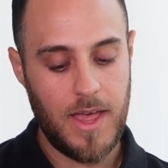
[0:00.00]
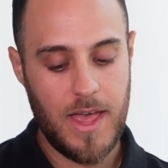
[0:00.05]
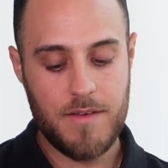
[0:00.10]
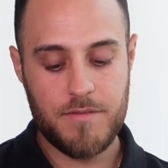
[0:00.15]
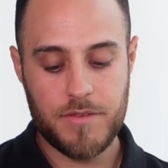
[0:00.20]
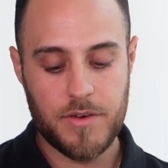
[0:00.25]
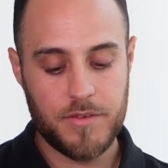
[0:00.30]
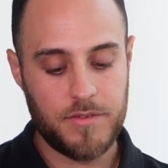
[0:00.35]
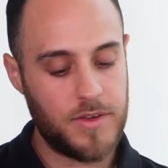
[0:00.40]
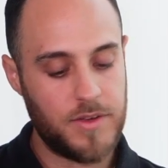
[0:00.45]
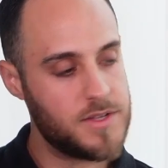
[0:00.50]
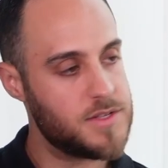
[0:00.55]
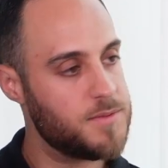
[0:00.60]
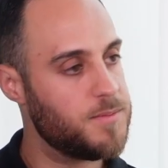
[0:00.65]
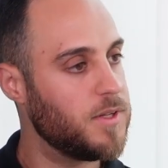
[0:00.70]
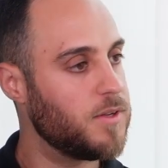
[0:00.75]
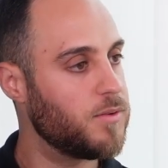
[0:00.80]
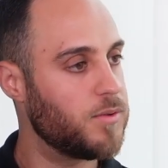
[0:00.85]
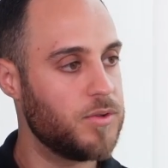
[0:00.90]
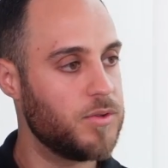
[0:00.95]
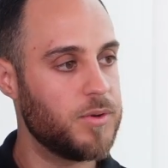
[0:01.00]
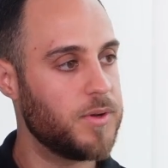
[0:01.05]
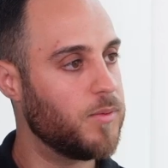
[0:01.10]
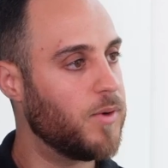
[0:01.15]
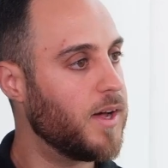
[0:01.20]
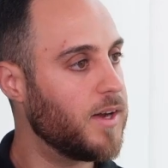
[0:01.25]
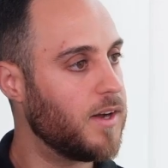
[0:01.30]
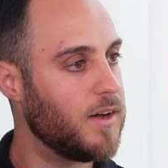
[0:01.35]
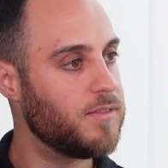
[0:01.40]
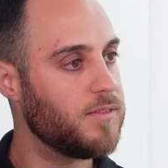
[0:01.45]
every feasibility we're doing
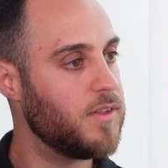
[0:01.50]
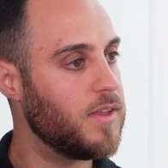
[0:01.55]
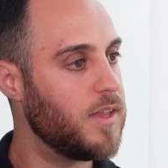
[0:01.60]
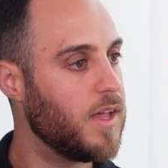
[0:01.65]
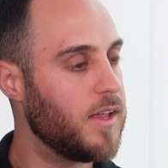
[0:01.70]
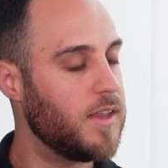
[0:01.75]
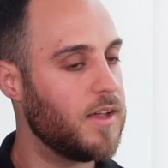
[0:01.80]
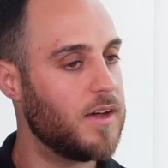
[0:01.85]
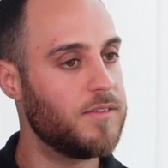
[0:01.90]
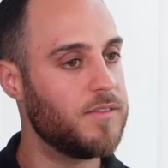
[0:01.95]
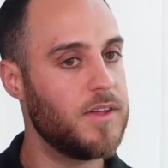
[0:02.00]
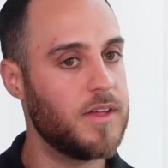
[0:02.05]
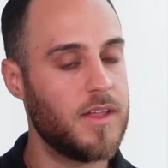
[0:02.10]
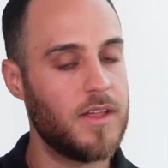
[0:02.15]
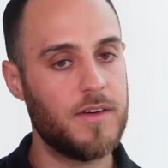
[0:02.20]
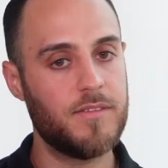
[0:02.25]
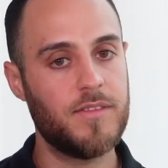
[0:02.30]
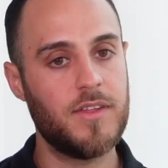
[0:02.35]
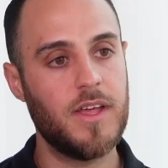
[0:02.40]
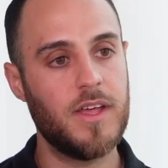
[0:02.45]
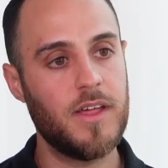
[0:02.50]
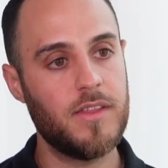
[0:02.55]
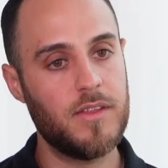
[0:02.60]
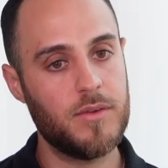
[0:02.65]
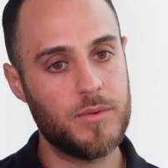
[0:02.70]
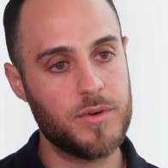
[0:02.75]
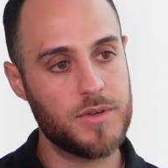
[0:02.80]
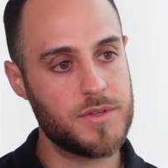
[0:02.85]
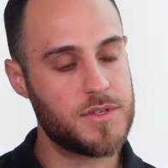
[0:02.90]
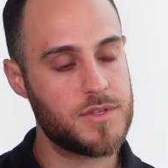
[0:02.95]
one after the other, after the other, after the other
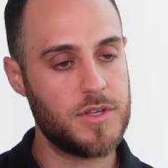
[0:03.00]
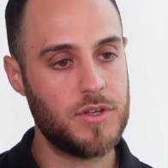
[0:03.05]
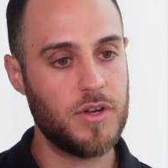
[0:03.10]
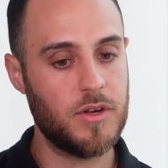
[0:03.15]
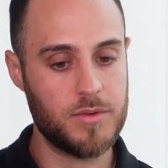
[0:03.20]
was